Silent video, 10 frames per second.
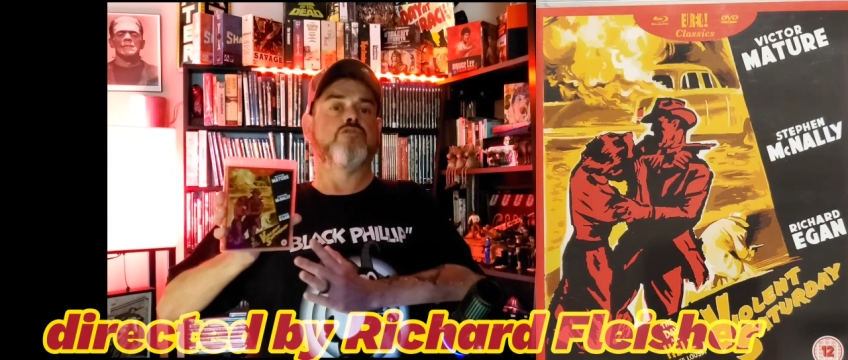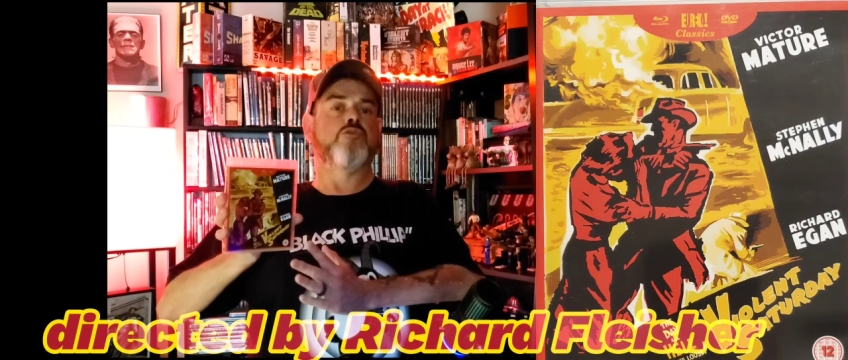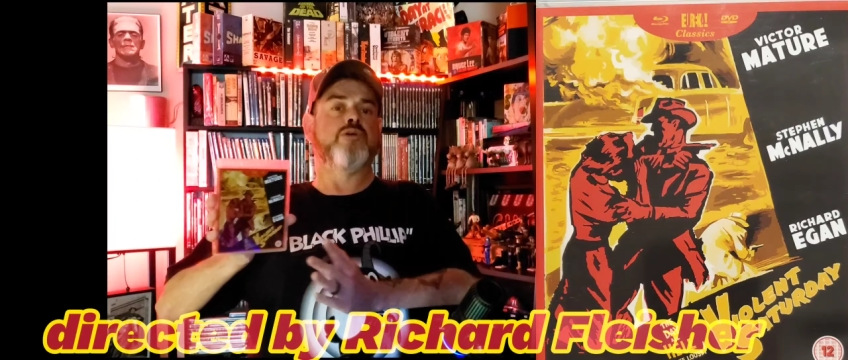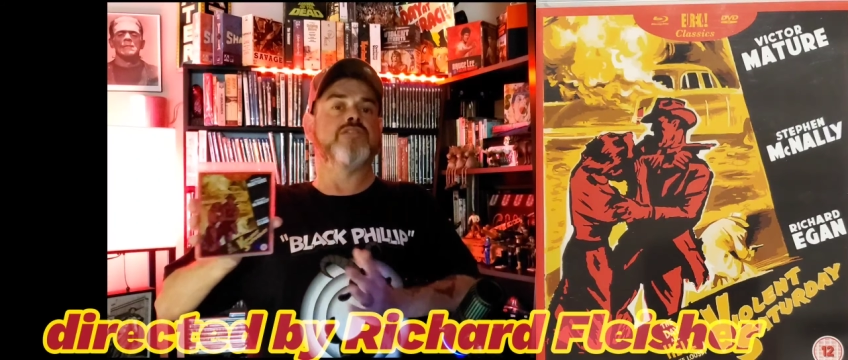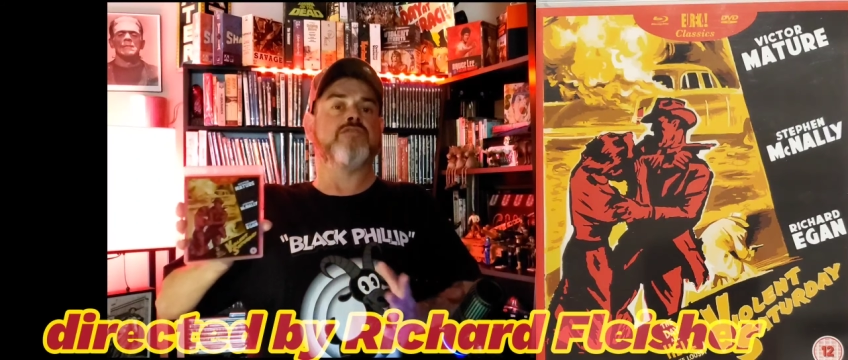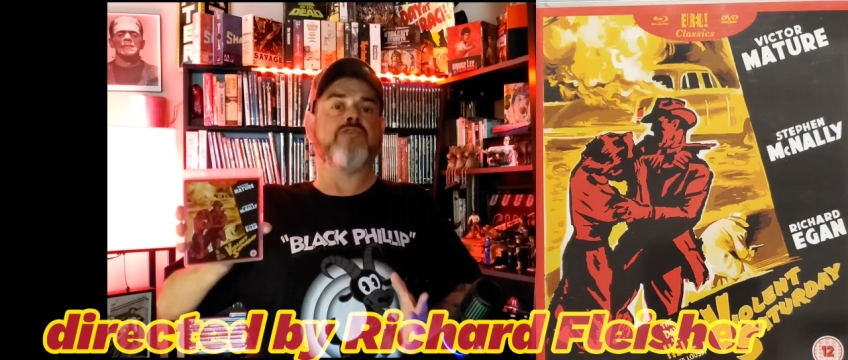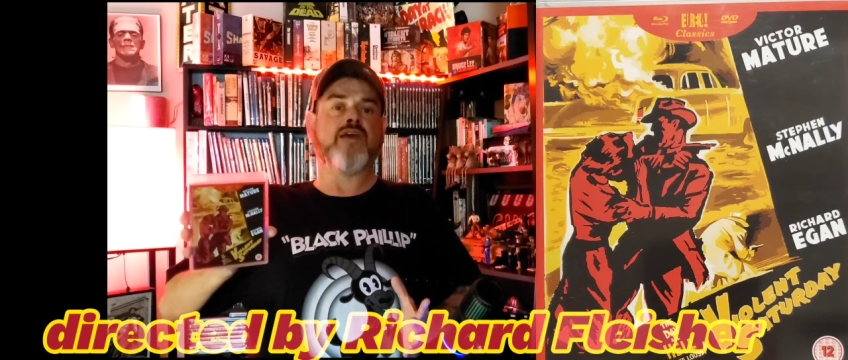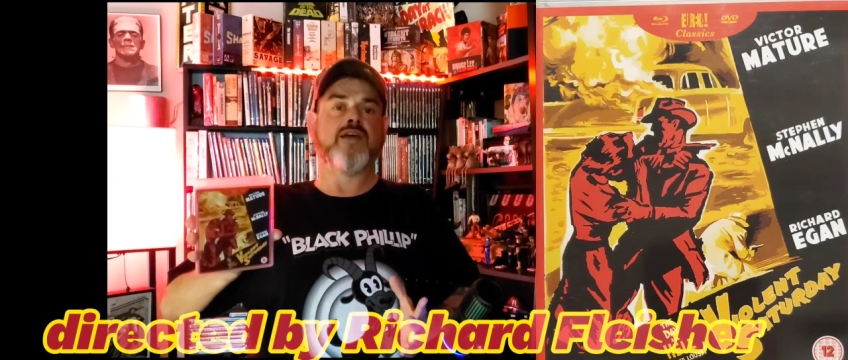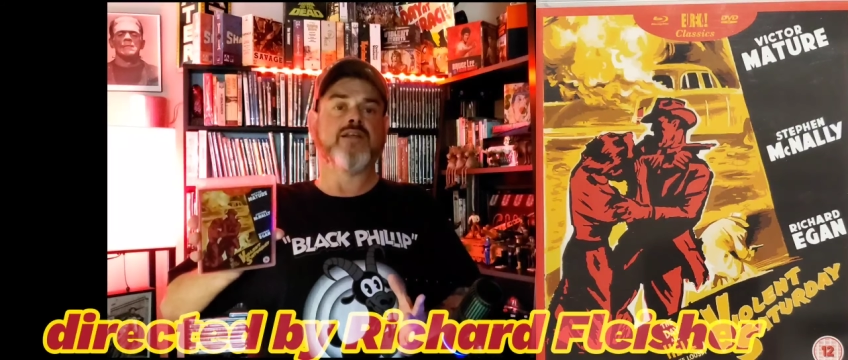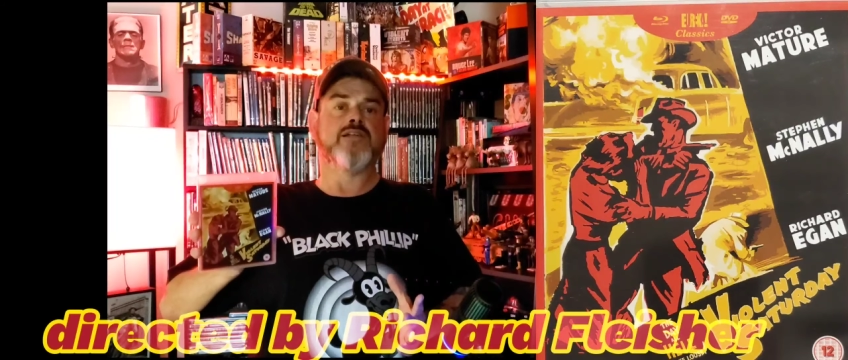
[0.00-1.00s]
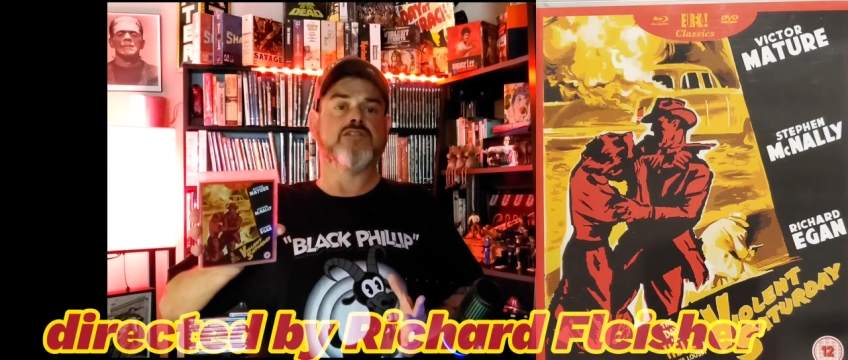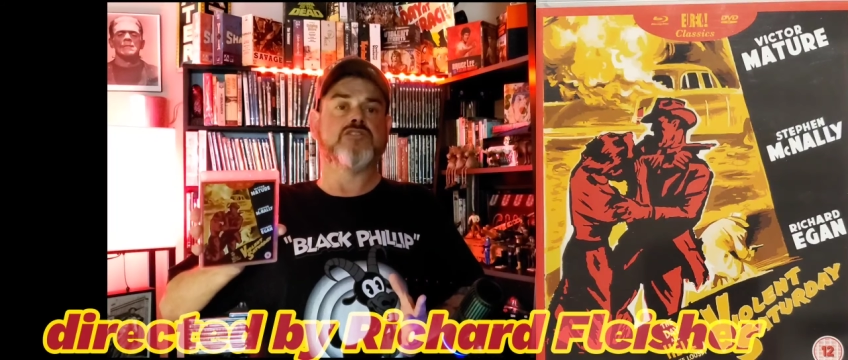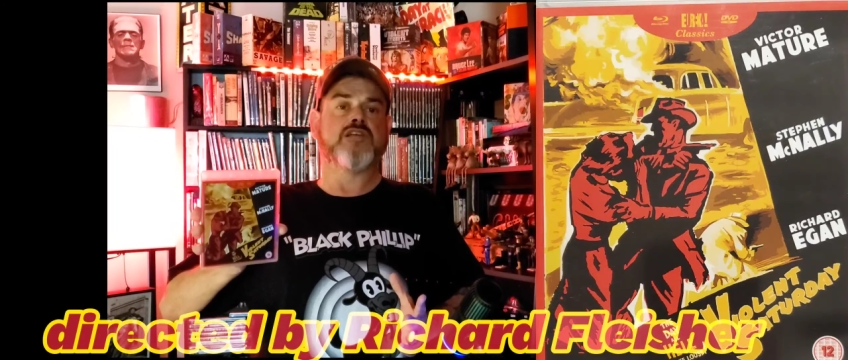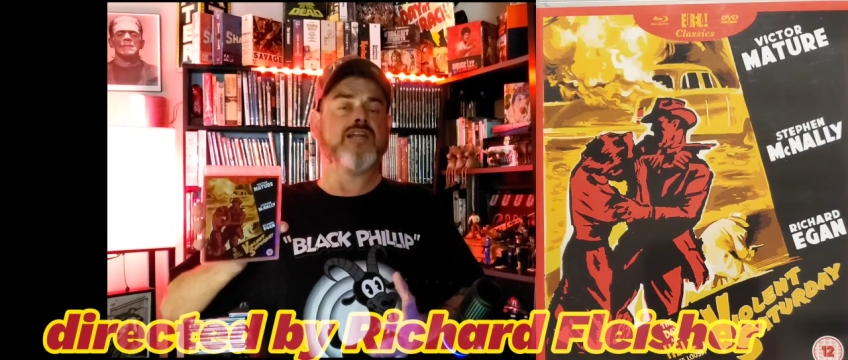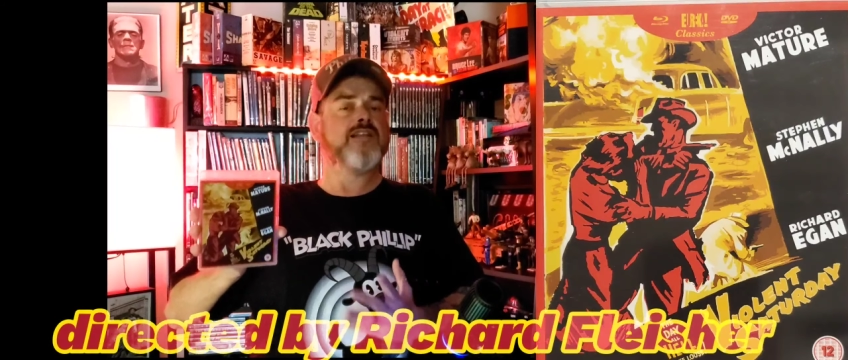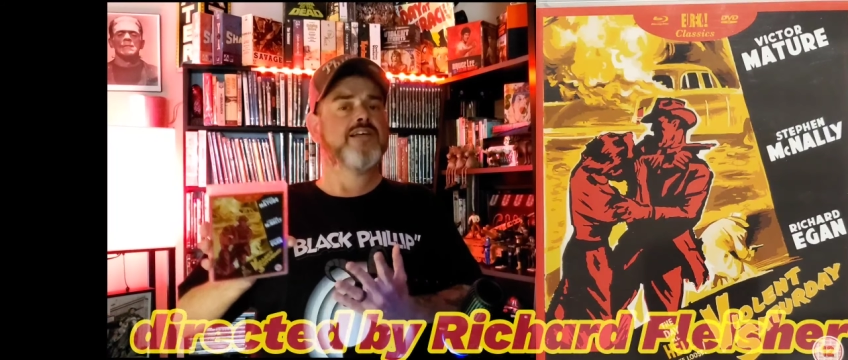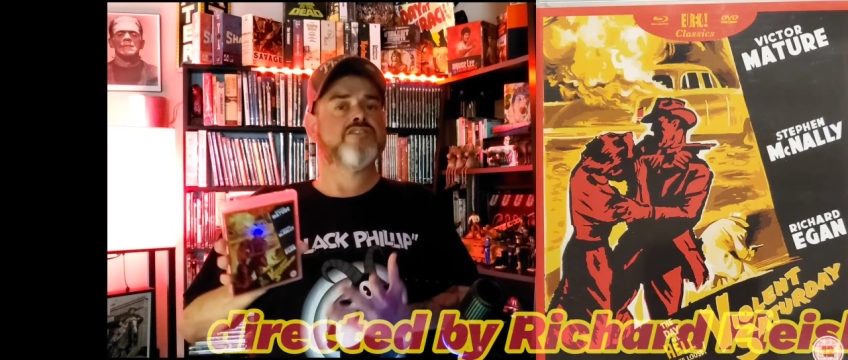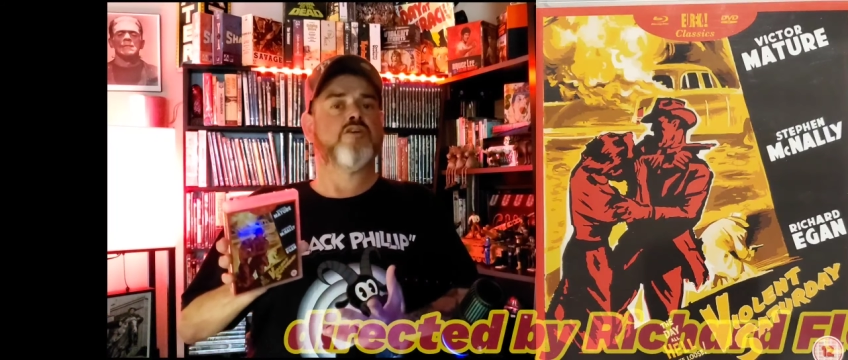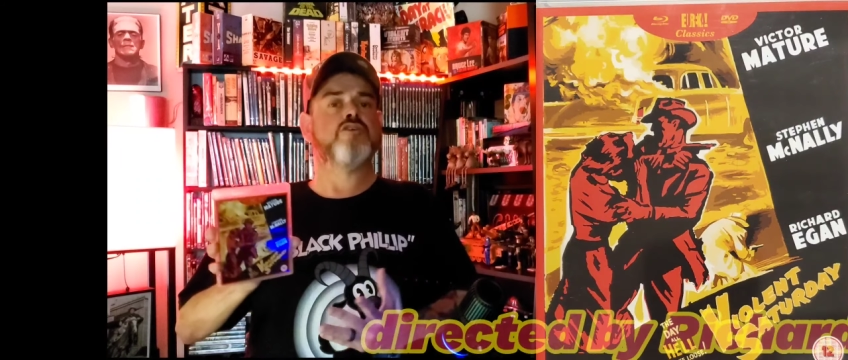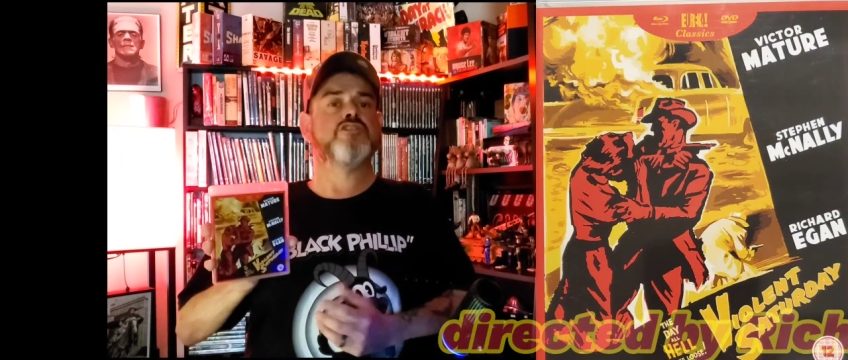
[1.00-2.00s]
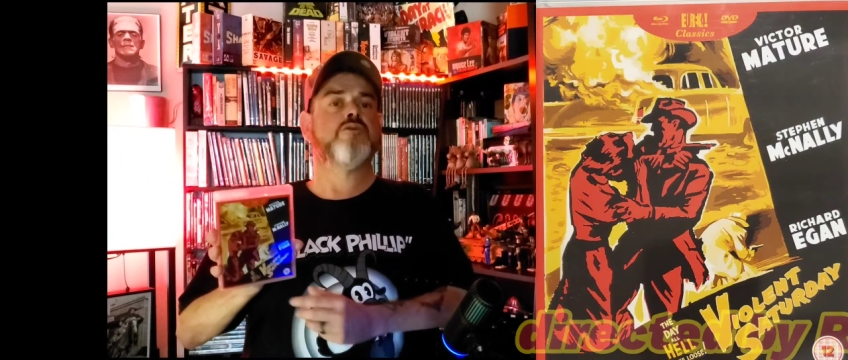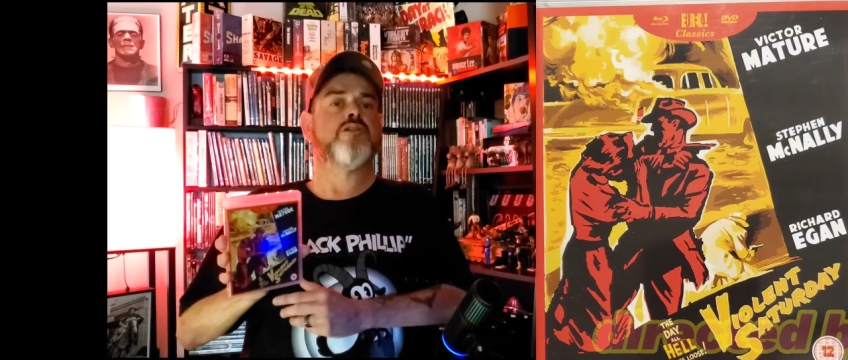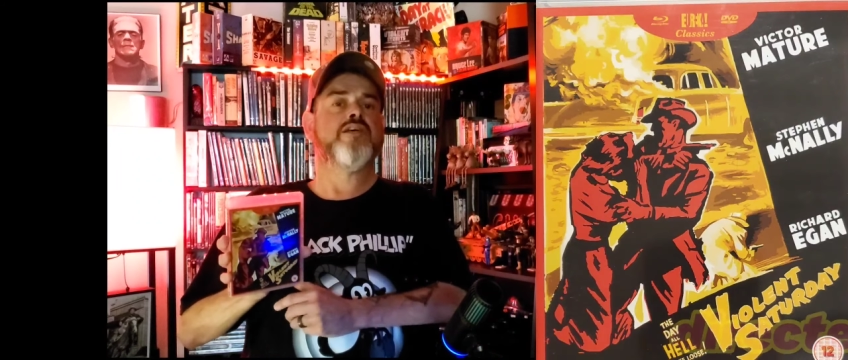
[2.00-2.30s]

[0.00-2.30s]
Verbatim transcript: to his advantage, kind of like Sergio